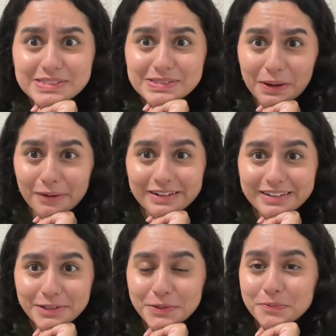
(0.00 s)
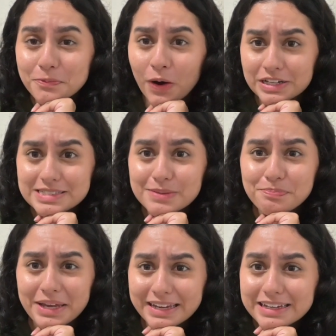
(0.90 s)
Sorry, you want
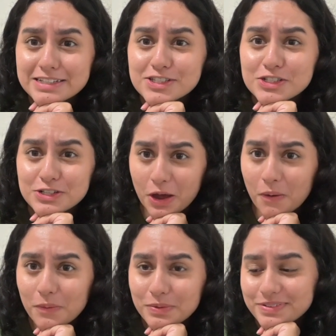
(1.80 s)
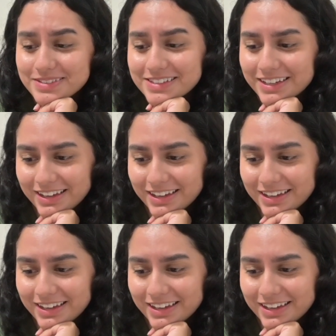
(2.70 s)
to pick his nose?